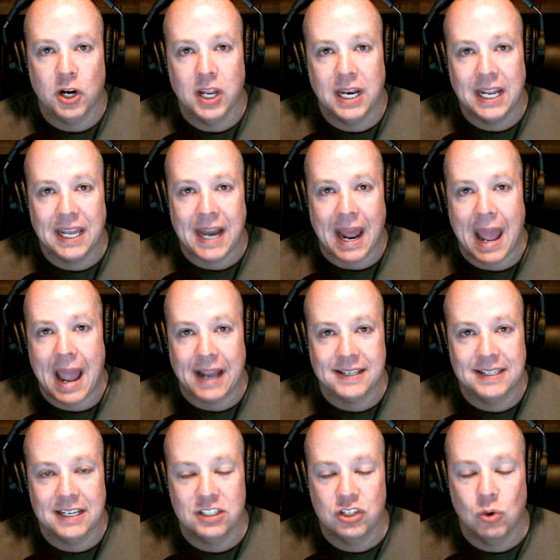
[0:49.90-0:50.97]
you're going to get
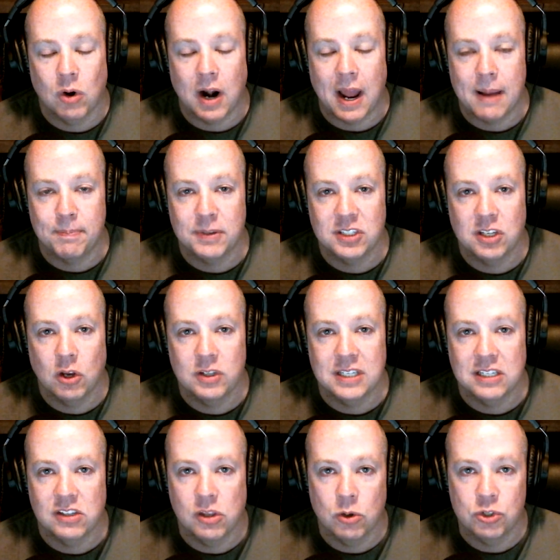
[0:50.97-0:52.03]
access to our episodes
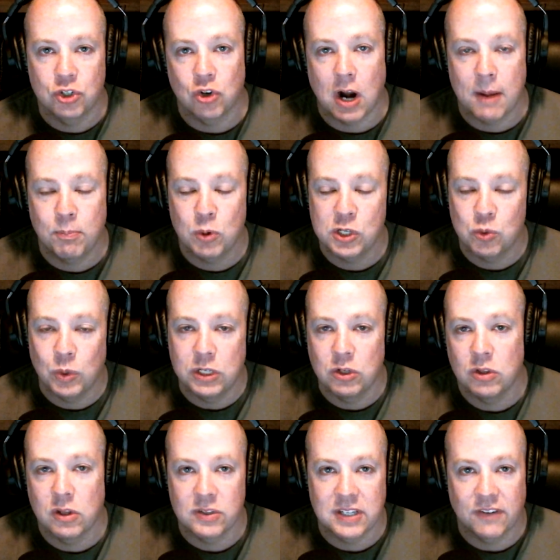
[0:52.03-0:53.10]
as those drop, which we
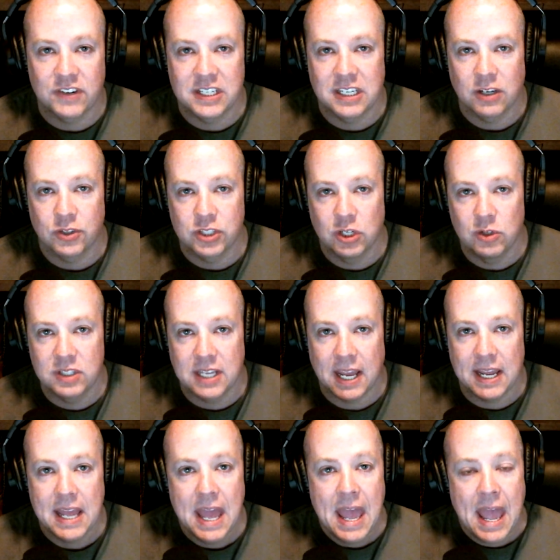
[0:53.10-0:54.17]
do those every single
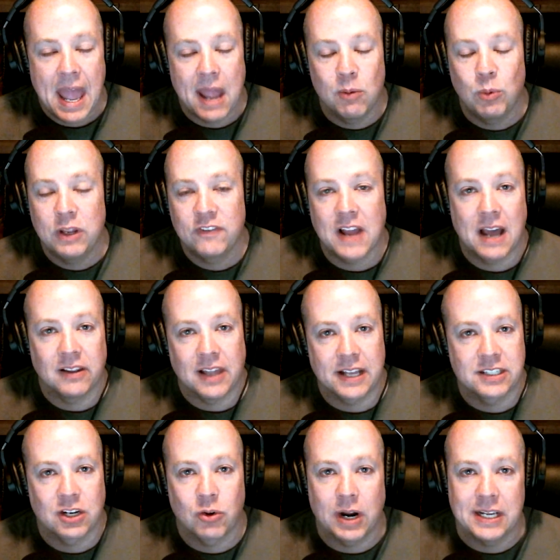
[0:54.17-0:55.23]
Tuesday. And we've got
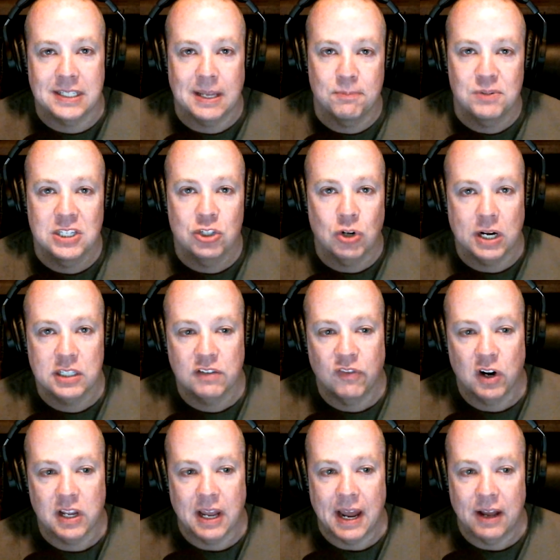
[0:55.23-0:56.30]
lots of great tips and tricks
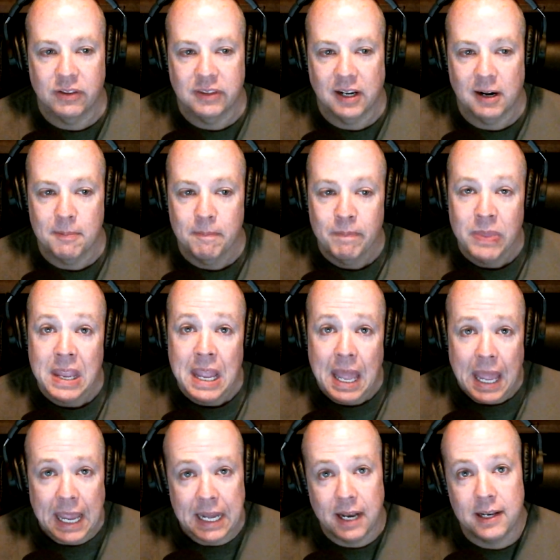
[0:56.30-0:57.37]
for you out there.
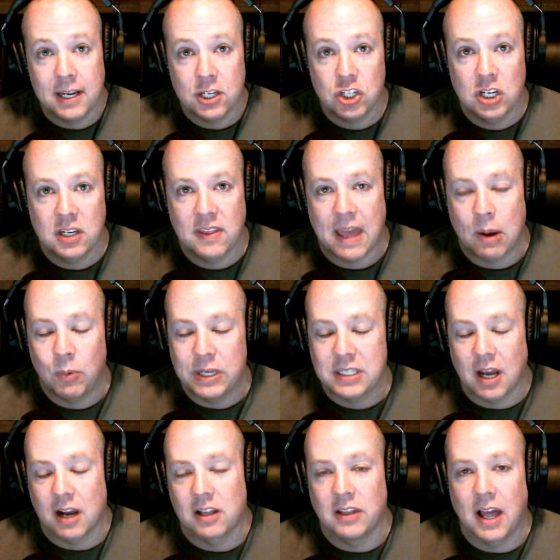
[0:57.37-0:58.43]
In addition to that, we
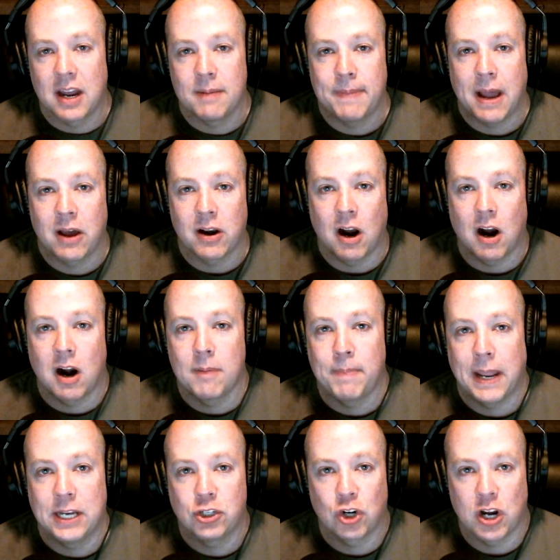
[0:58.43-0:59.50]
talk a lot about our
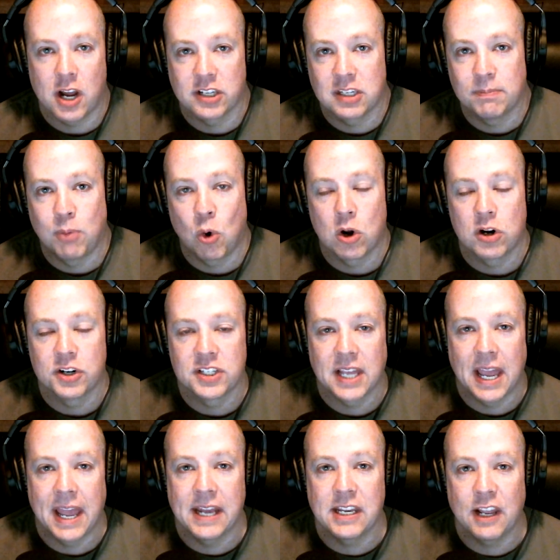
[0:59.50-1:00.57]
Patreon supporters.
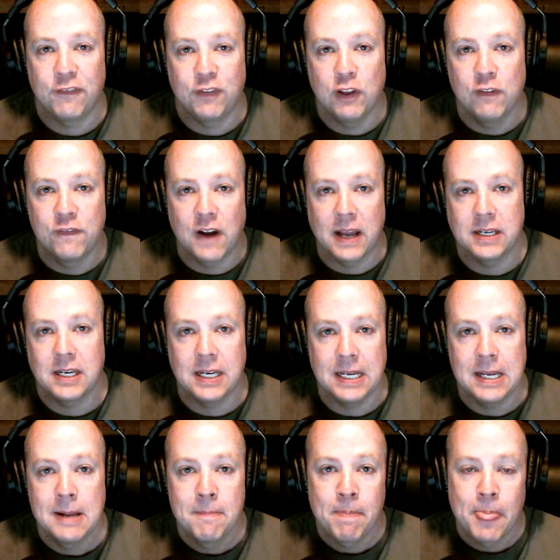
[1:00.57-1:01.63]
And if you find
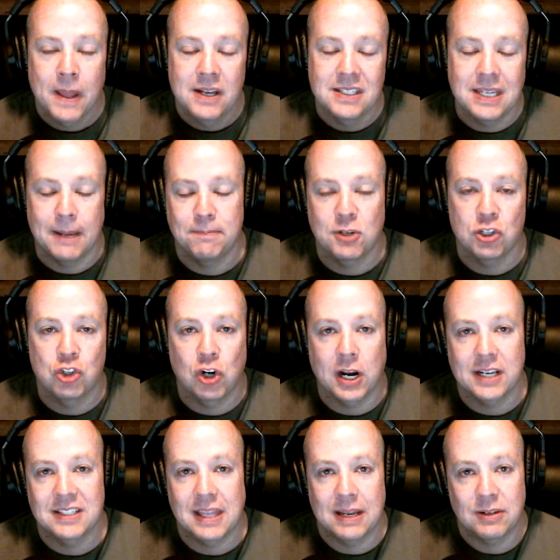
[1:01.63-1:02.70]
any tips or
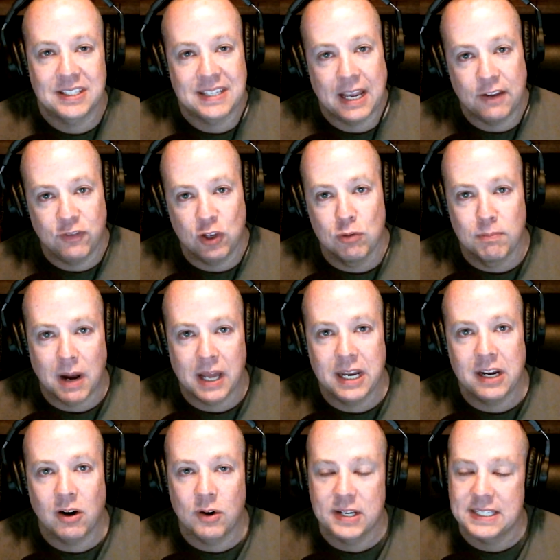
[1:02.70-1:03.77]
tricks that save you money or